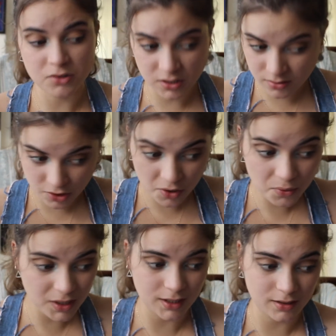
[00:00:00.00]
Just go
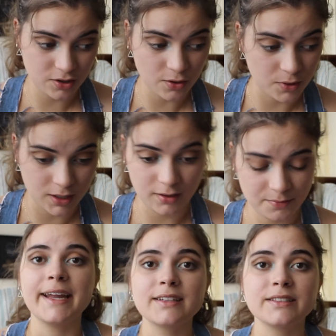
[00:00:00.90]
read it, go read it.
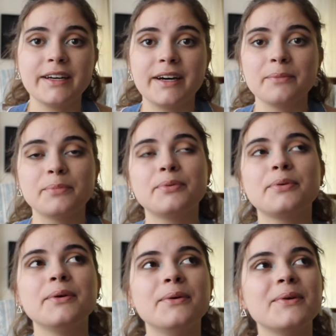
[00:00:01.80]
Next up,
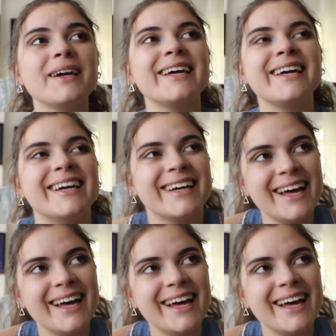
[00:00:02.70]
we